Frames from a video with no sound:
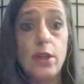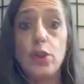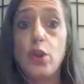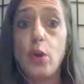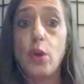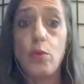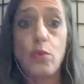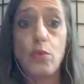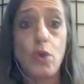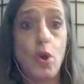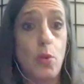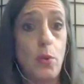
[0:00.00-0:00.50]

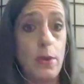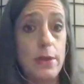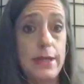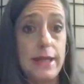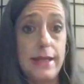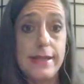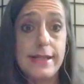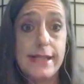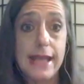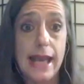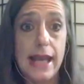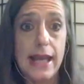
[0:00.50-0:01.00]
don't know what they
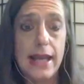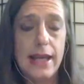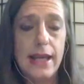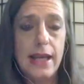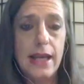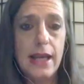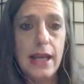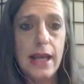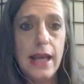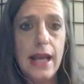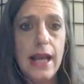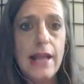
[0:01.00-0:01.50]
said,
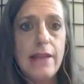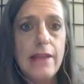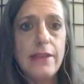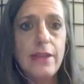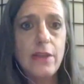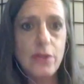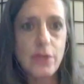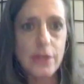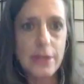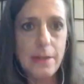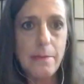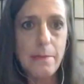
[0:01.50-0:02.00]

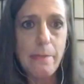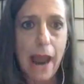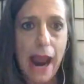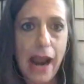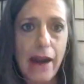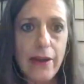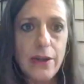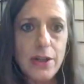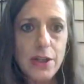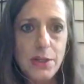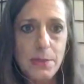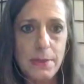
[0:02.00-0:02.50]
there's an
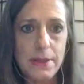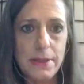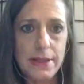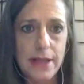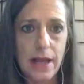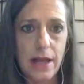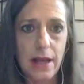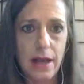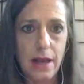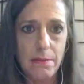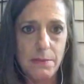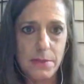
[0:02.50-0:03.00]
embarrassment
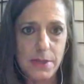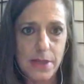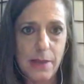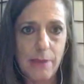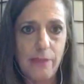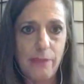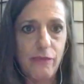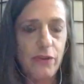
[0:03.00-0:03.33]
that comes up